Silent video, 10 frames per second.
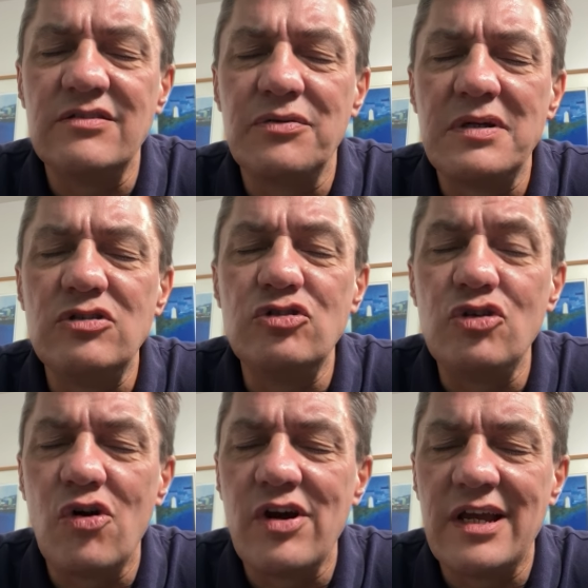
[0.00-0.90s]
to
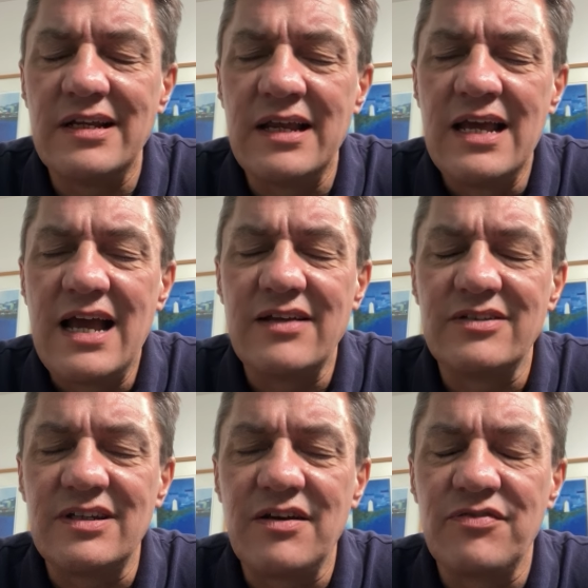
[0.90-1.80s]
enjoy it as a
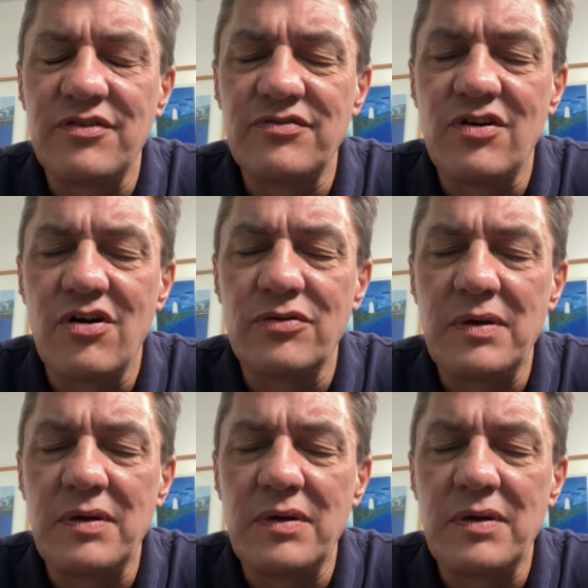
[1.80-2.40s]
gift of God.